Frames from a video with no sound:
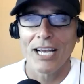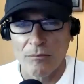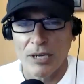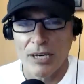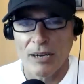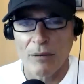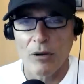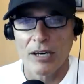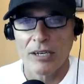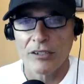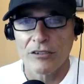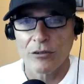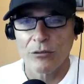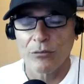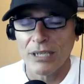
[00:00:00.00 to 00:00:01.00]
but I wanted
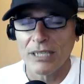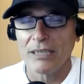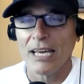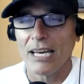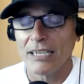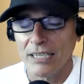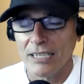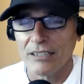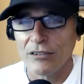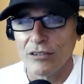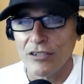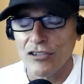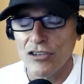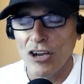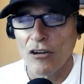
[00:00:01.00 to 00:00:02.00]
to read that into
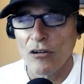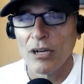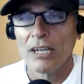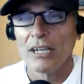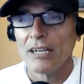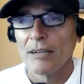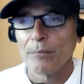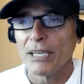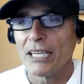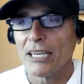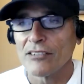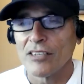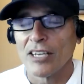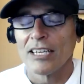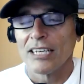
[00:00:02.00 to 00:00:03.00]
the show
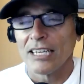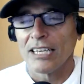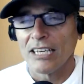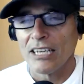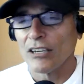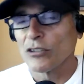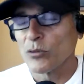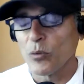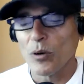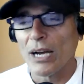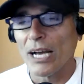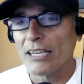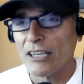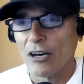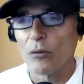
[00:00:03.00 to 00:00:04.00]
because here's where
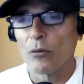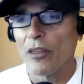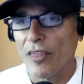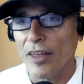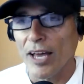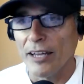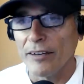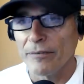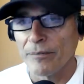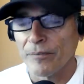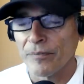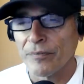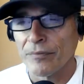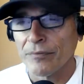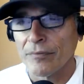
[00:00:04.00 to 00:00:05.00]
I go with that
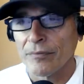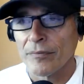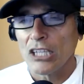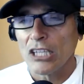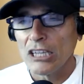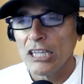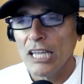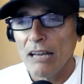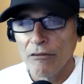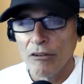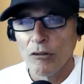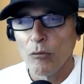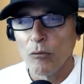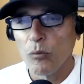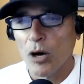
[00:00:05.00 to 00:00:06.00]
the
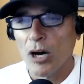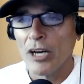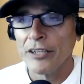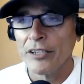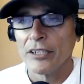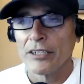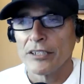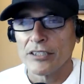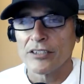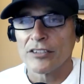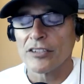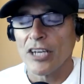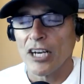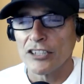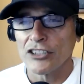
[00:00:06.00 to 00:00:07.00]
level one
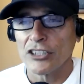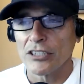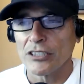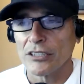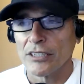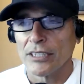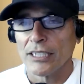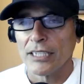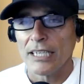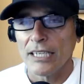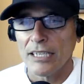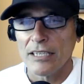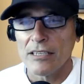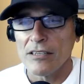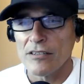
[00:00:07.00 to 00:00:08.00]
discussion
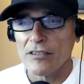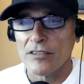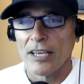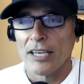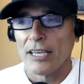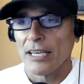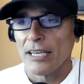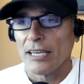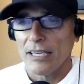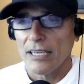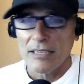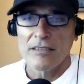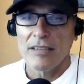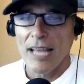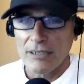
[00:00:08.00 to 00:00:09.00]
is
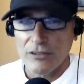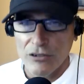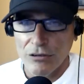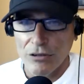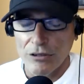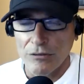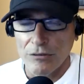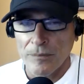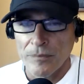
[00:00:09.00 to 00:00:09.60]
is that true?